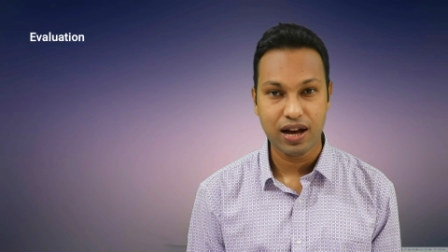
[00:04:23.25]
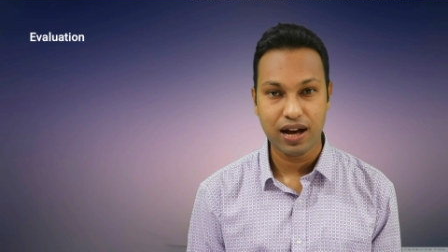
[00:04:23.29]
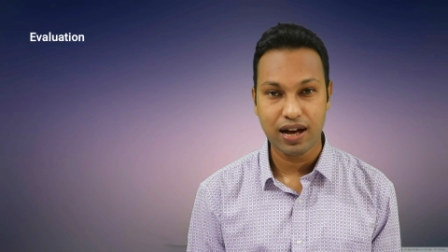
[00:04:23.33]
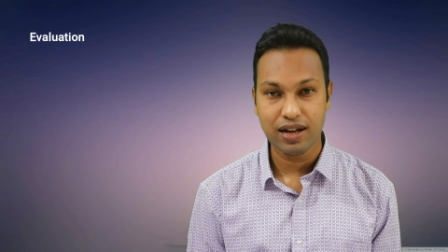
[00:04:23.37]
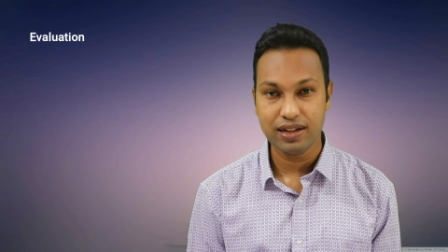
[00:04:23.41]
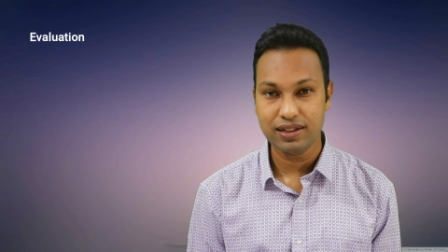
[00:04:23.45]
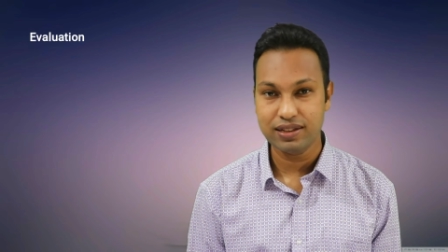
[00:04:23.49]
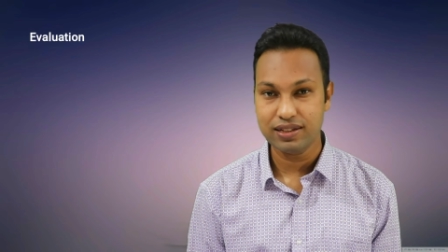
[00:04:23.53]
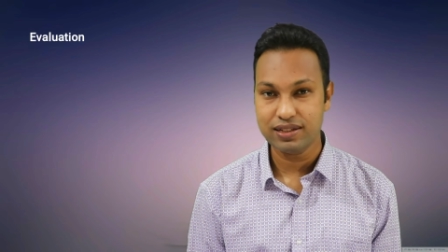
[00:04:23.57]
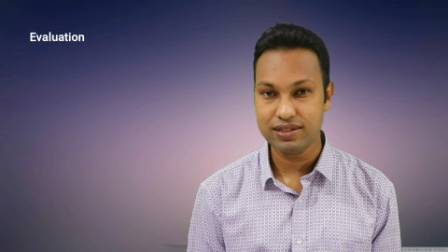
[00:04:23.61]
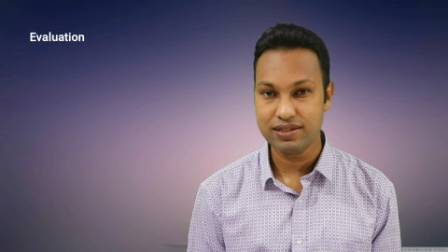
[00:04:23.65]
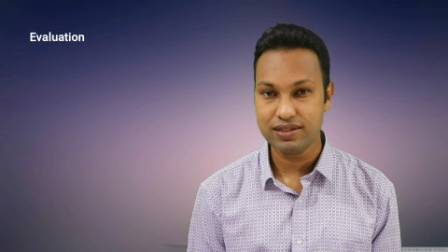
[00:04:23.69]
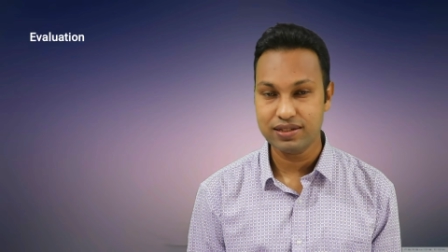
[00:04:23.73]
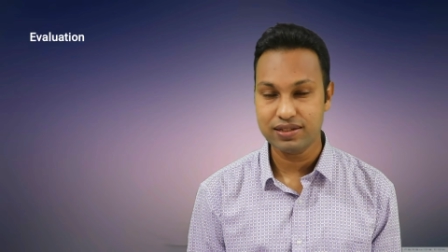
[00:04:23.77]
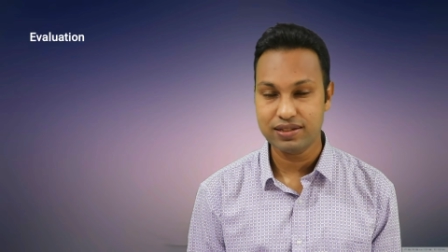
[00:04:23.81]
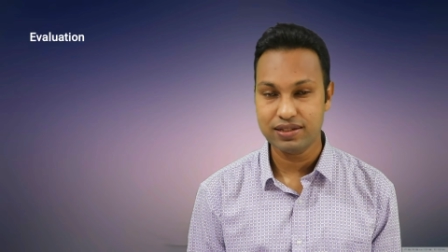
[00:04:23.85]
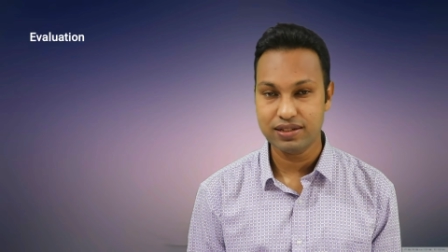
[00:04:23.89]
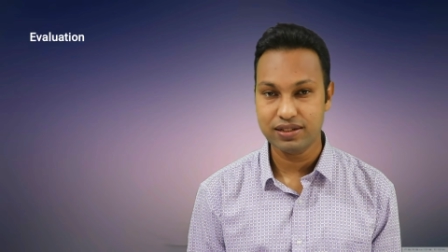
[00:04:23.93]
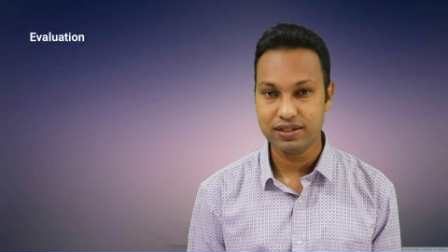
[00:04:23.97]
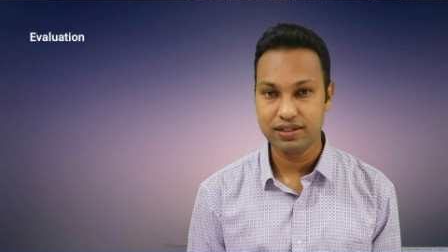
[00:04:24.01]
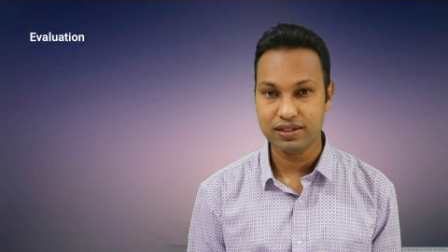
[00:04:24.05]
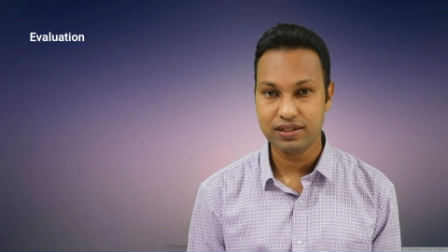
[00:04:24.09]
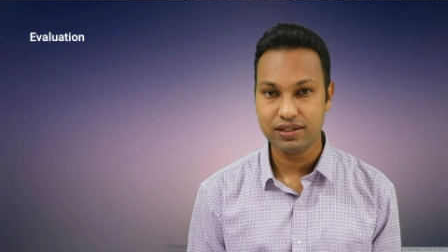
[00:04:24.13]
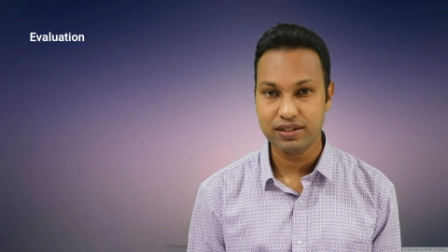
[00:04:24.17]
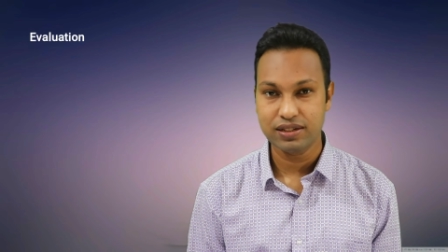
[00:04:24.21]

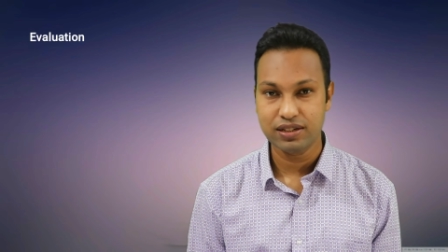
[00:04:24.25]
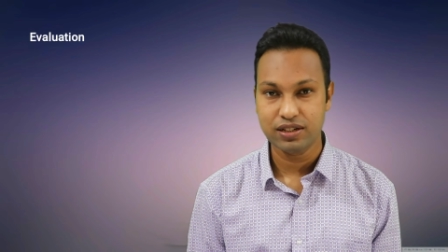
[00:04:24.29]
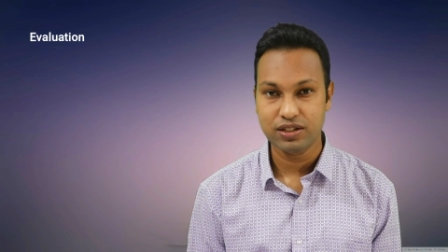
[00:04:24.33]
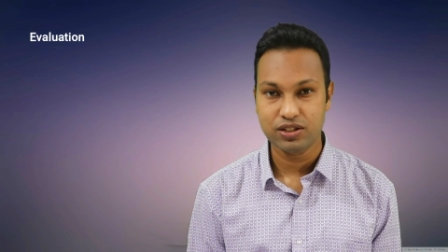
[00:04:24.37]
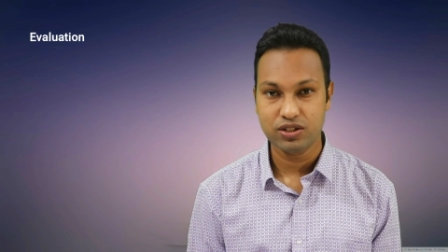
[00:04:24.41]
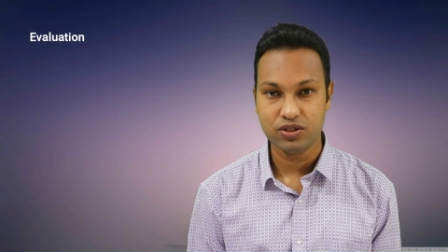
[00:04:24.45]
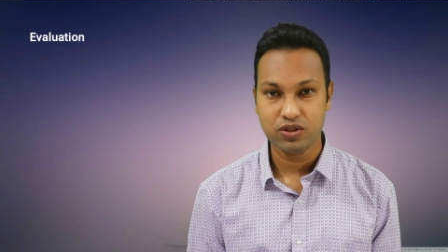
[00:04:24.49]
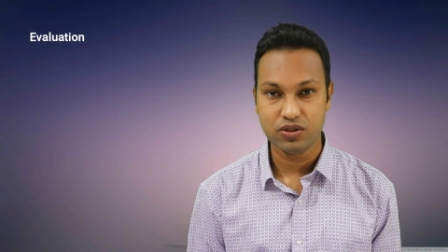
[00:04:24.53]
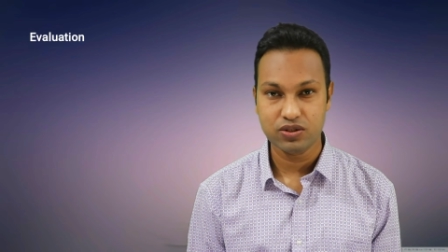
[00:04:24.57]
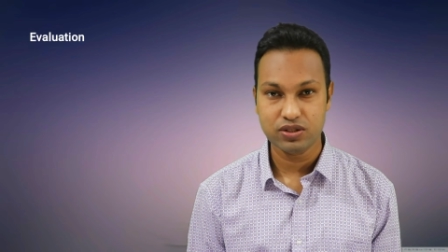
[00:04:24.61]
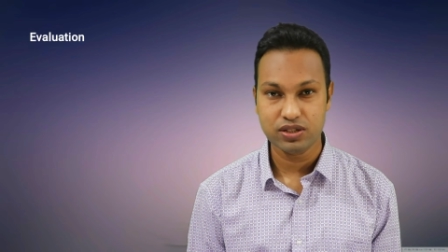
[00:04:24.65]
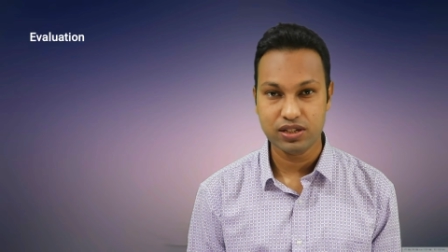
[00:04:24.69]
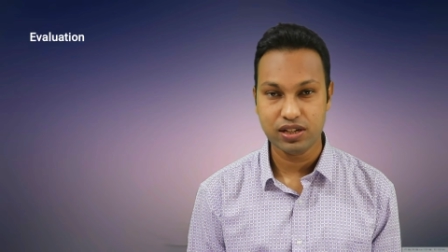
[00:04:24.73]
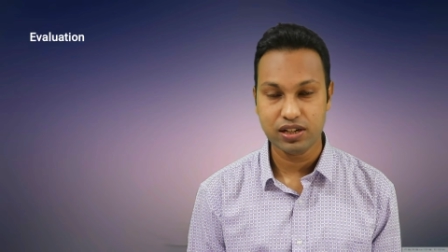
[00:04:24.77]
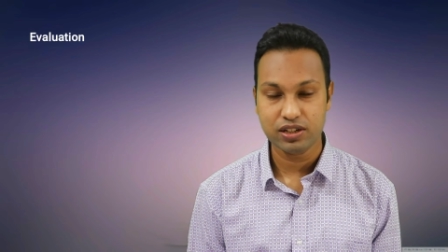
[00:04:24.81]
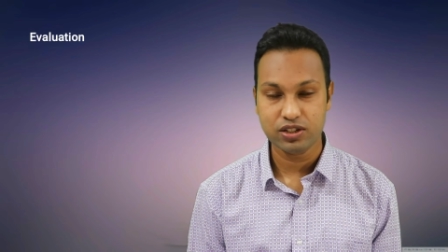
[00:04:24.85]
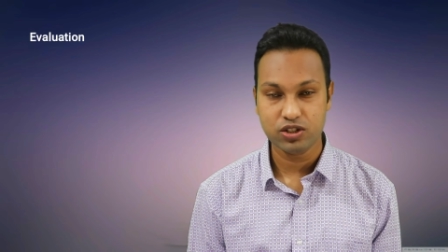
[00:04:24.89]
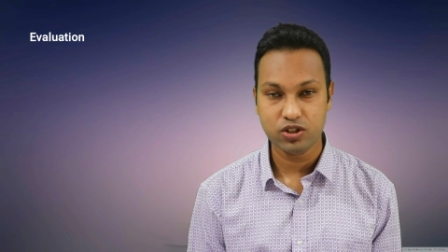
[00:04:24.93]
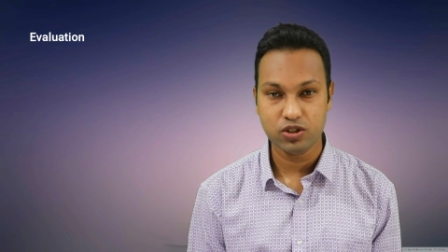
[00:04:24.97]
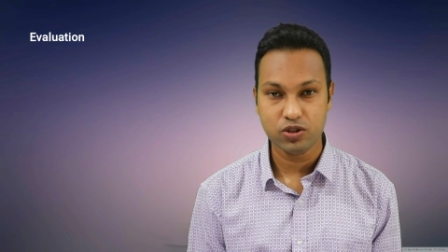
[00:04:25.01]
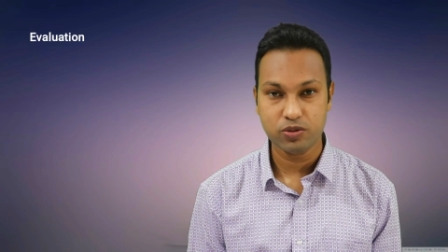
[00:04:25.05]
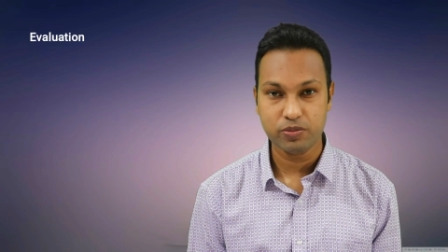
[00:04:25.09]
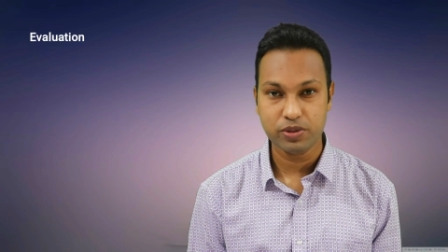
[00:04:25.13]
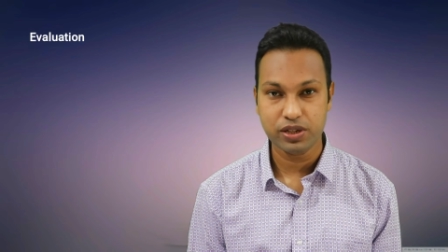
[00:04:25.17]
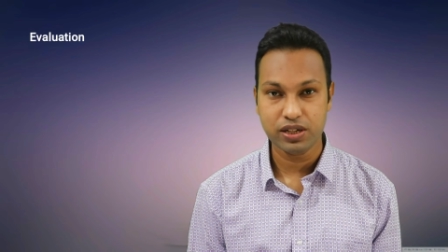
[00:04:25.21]
unnecessary
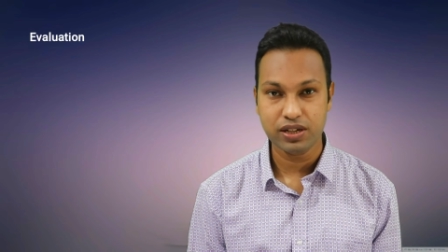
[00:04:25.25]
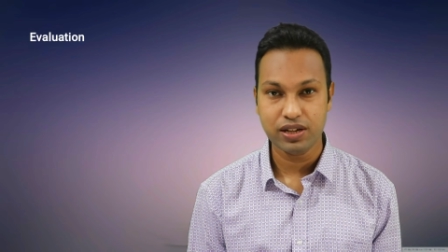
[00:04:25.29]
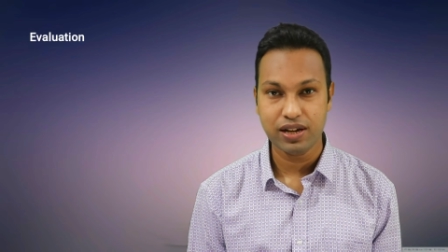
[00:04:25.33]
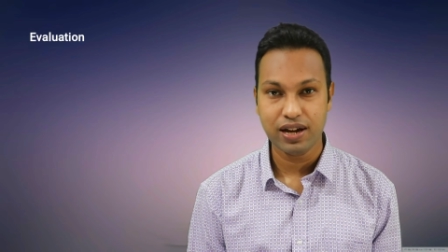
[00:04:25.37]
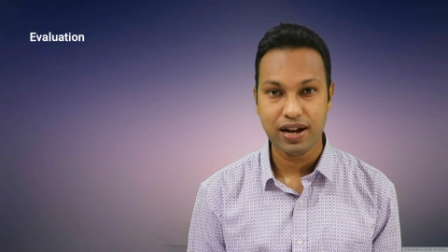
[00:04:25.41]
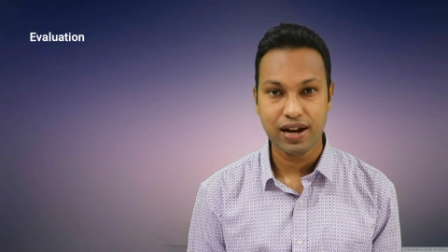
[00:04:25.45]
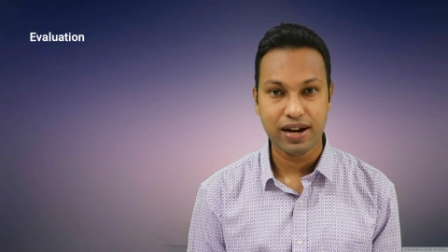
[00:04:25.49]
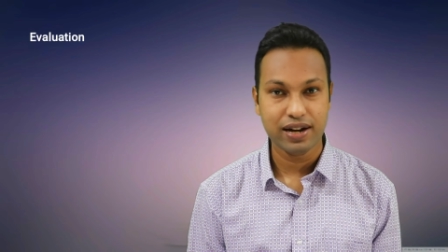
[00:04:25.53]
tonsillectomy